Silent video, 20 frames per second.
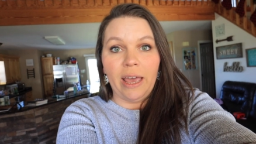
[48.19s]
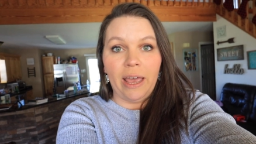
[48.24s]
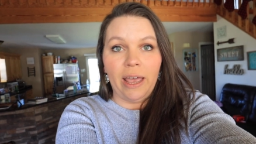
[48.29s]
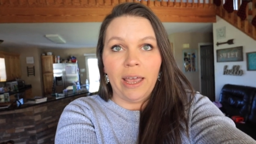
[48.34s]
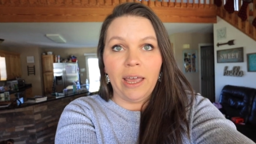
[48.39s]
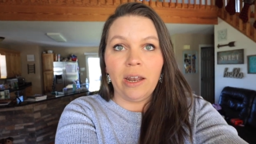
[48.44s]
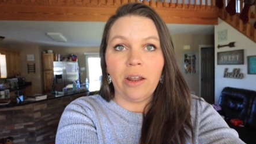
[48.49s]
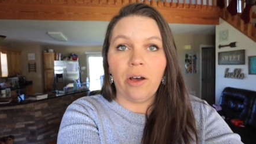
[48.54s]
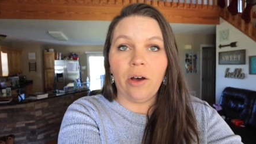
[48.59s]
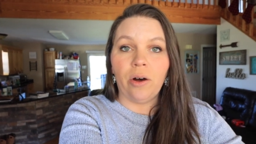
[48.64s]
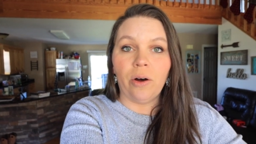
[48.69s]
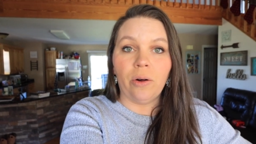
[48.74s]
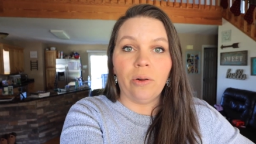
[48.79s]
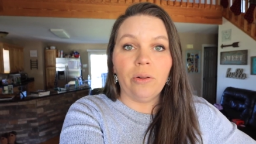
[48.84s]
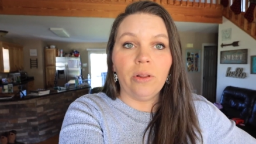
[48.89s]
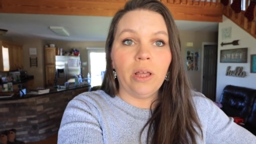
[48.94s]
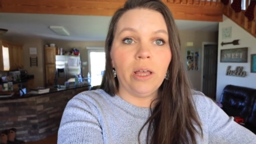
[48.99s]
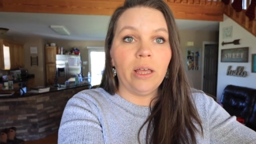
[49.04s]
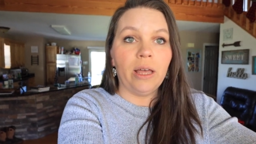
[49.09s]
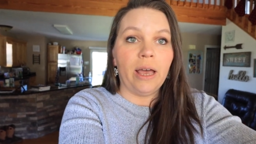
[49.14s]
at
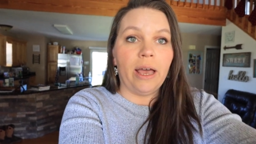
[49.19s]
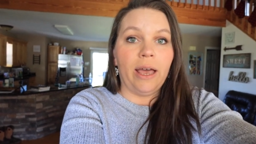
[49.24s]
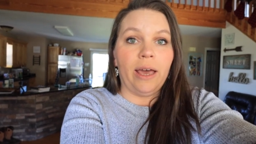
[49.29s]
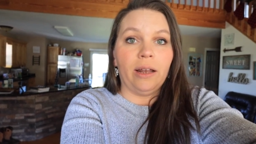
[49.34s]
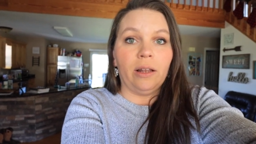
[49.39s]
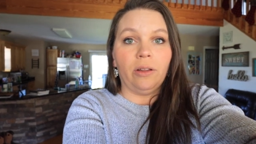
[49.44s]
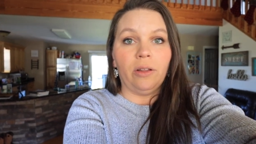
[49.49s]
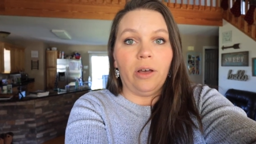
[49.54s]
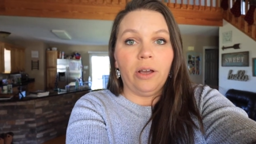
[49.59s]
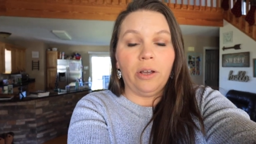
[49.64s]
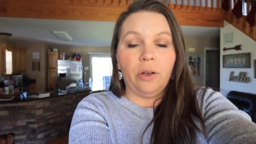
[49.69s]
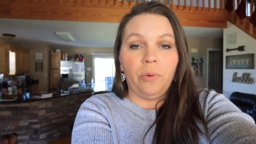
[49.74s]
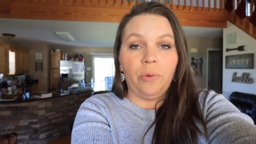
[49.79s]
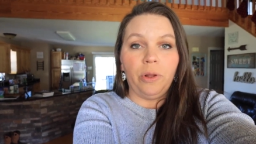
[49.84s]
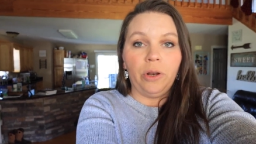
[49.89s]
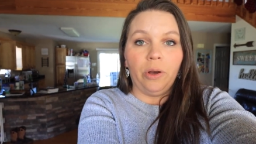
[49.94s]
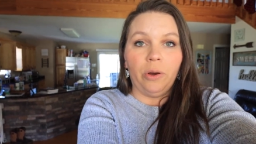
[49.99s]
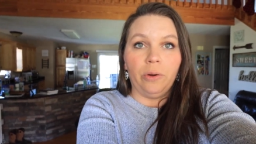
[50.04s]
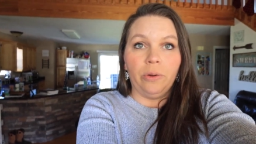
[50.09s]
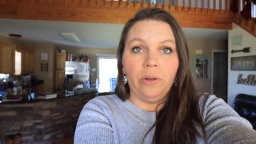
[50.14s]
all. I had a lot
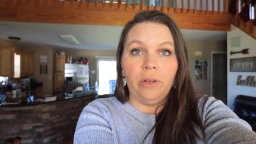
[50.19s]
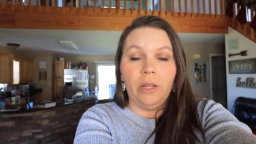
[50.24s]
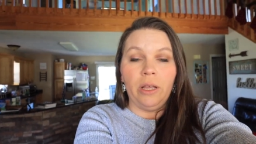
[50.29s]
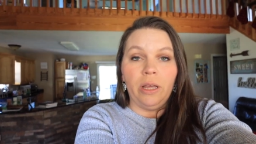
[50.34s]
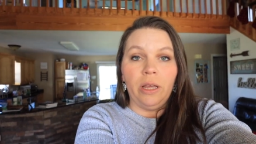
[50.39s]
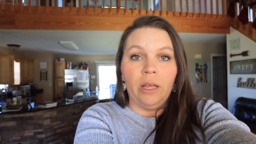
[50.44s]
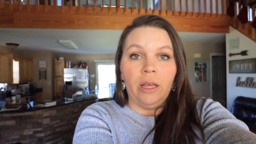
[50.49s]
going on.